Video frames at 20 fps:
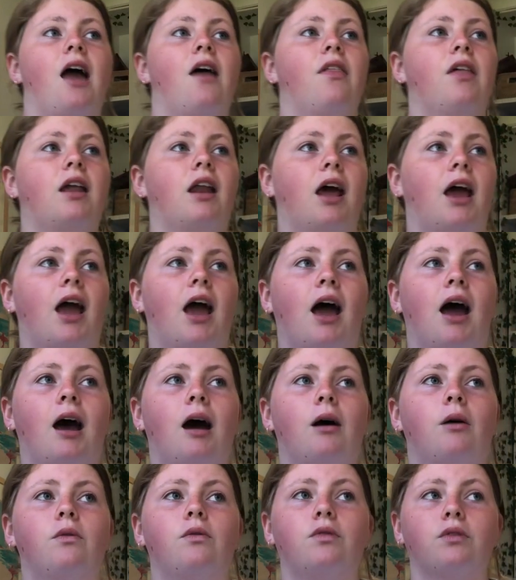and then I
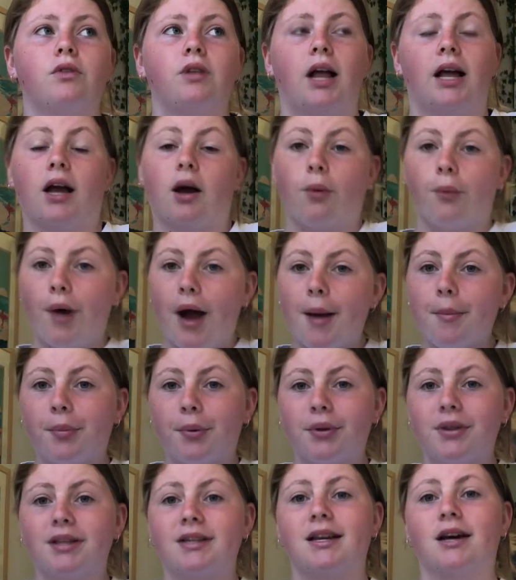have like a
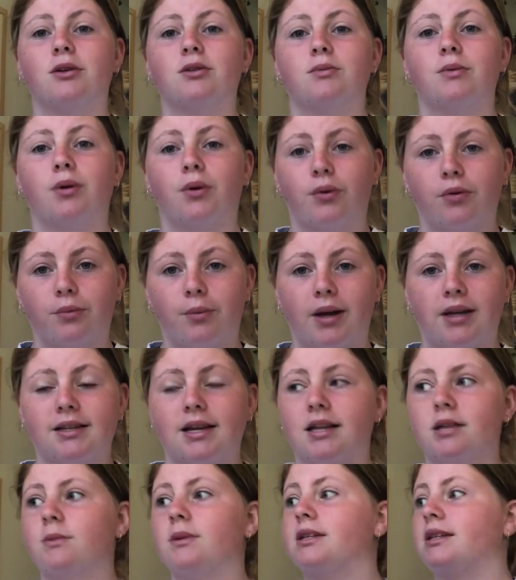whiteboard that tells me all of my
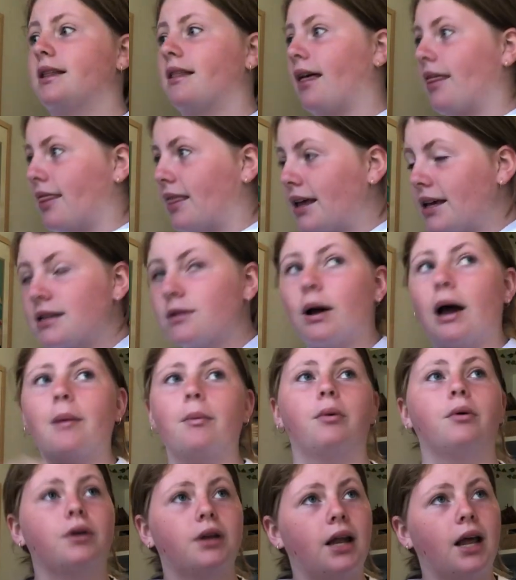assessments, and then this
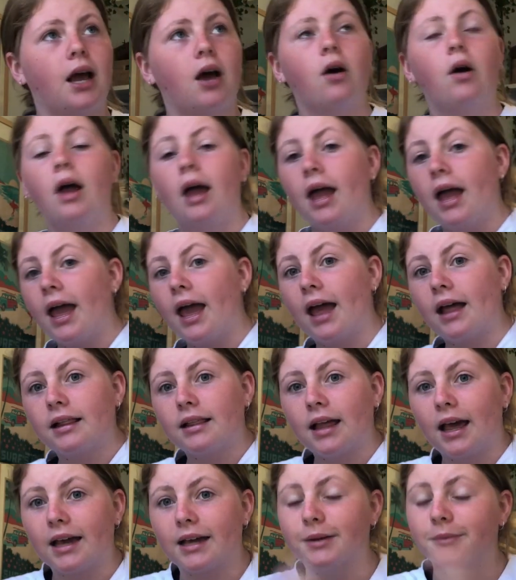whiteboard now,
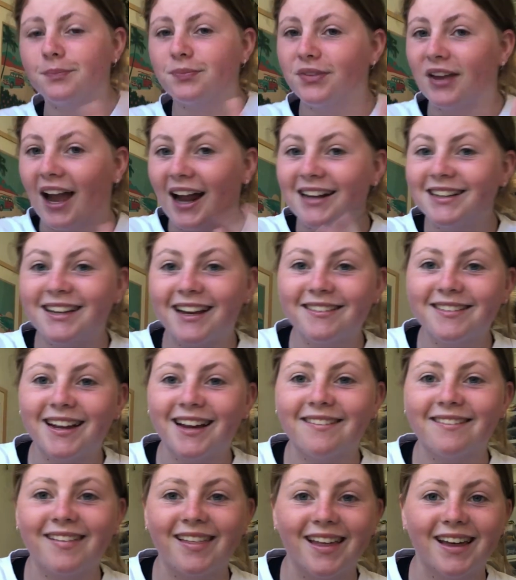and like I just have to
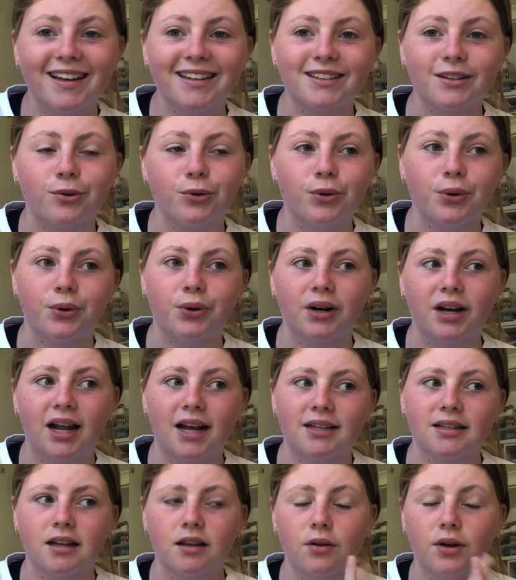have things all
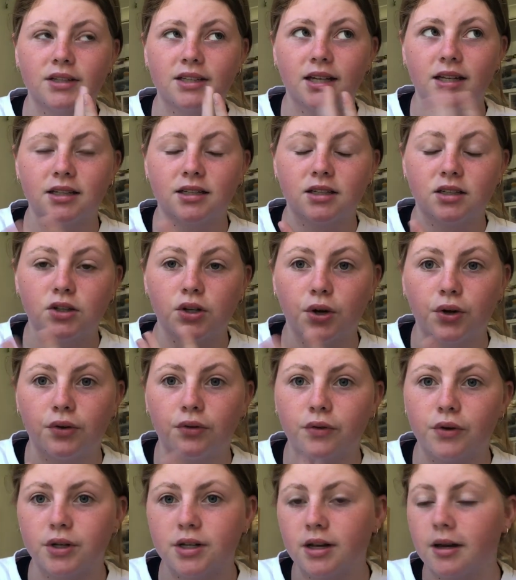organized, otherwise it gets so
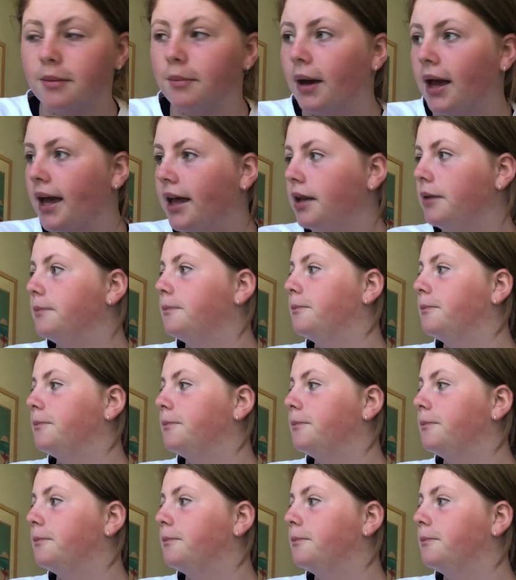confusing in my head.